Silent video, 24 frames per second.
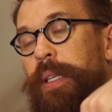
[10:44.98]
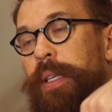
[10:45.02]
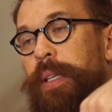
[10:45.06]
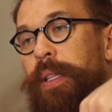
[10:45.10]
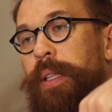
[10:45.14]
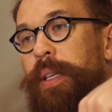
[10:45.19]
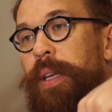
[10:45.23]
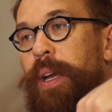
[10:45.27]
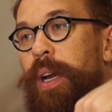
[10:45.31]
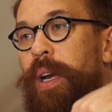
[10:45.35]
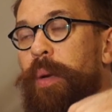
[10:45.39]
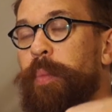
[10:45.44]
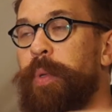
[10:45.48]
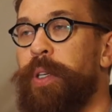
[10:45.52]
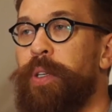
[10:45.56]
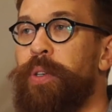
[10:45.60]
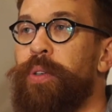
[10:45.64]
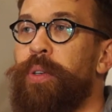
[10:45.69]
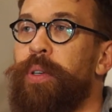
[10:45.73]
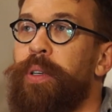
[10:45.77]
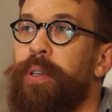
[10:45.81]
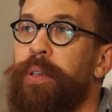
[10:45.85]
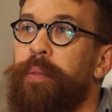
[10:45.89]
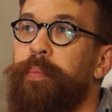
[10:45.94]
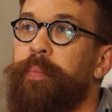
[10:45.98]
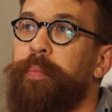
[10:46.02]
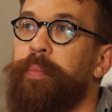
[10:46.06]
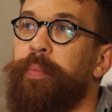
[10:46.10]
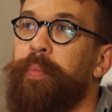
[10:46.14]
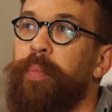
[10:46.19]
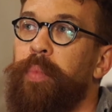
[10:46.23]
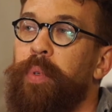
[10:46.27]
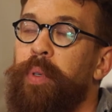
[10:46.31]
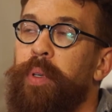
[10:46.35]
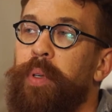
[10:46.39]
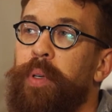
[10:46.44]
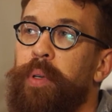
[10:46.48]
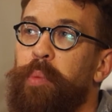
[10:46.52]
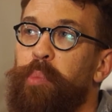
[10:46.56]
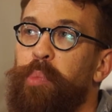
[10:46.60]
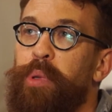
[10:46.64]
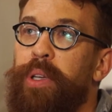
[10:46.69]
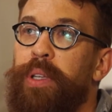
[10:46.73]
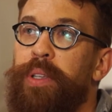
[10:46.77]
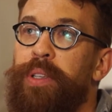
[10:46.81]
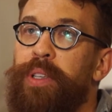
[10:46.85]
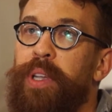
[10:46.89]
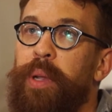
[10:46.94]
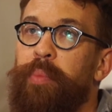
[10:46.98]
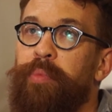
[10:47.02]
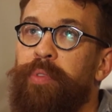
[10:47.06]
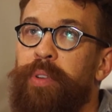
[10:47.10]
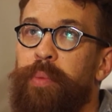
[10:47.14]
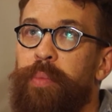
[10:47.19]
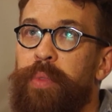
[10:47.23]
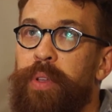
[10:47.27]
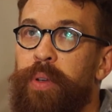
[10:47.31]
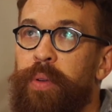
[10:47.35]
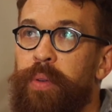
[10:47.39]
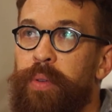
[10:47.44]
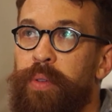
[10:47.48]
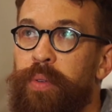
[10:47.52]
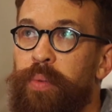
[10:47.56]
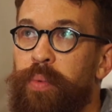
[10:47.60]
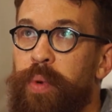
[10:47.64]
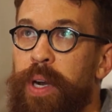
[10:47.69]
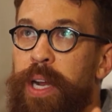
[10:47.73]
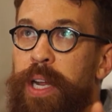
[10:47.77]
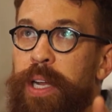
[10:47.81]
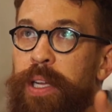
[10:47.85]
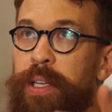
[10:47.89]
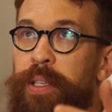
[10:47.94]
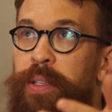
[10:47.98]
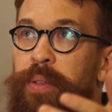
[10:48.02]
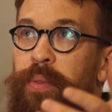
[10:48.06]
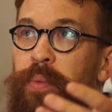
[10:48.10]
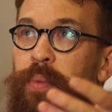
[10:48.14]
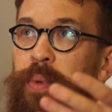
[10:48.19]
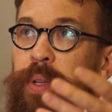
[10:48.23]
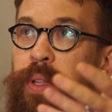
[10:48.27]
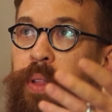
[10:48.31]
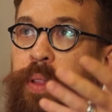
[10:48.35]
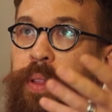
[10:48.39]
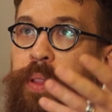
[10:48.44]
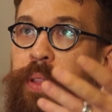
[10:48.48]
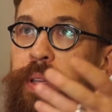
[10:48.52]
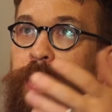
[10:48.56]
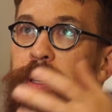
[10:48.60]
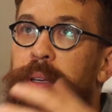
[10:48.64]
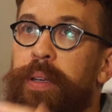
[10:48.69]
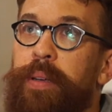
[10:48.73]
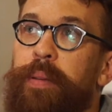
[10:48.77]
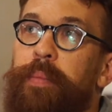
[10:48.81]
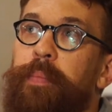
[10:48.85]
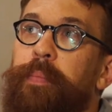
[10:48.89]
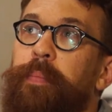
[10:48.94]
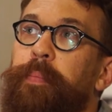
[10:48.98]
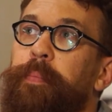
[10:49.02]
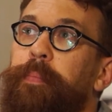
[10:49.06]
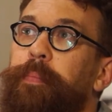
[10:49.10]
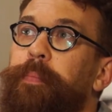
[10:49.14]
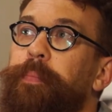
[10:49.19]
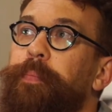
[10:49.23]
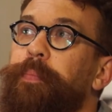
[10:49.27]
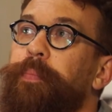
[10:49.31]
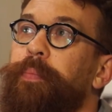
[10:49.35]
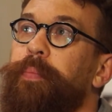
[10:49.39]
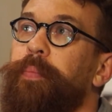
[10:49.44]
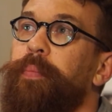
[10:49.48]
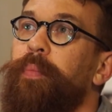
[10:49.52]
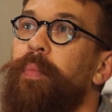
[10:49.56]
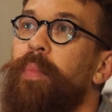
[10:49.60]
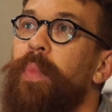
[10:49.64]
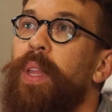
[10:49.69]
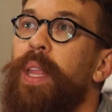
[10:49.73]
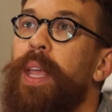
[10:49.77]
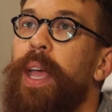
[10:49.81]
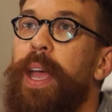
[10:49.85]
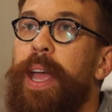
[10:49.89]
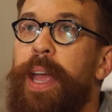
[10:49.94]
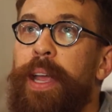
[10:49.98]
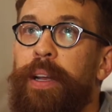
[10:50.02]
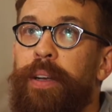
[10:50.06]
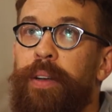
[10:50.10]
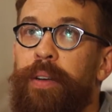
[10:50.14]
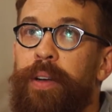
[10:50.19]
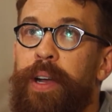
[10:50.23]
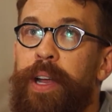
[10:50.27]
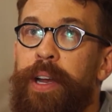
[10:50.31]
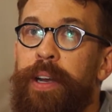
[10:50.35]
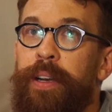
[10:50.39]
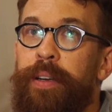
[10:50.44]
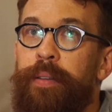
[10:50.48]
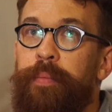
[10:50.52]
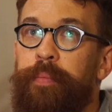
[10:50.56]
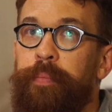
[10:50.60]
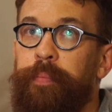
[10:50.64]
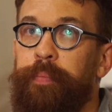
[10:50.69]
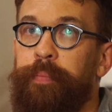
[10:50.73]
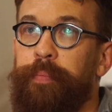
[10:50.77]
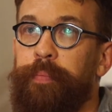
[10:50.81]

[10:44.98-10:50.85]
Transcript: The armature builds up from those rods with angle iron,